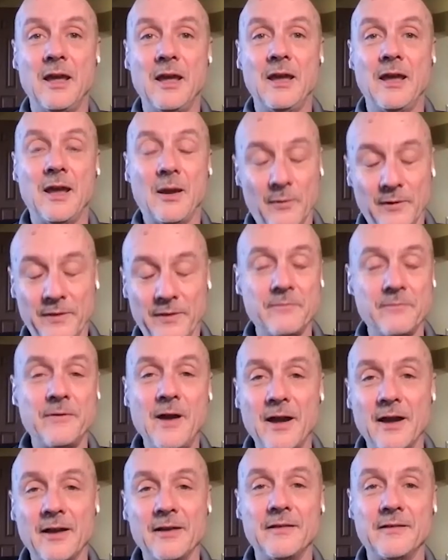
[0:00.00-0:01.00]
And what they
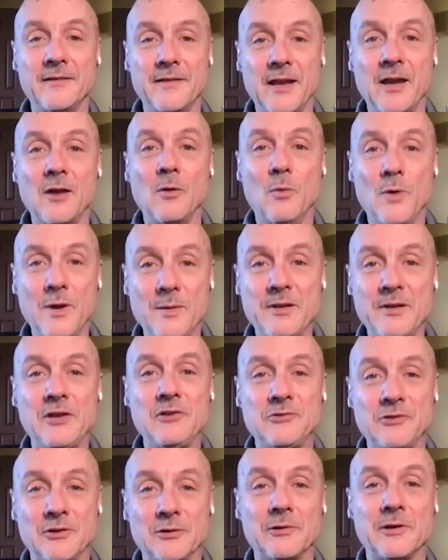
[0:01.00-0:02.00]
find is they get women and
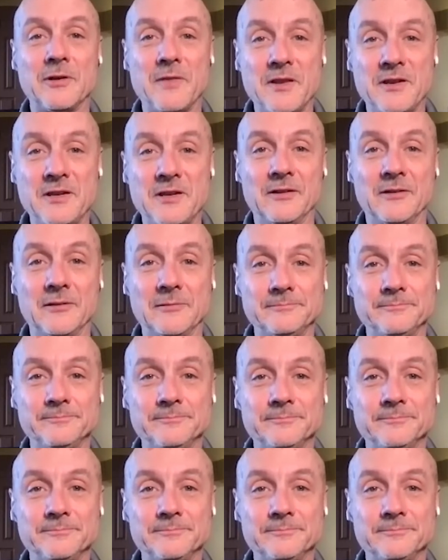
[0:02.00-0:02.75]
children in the deal.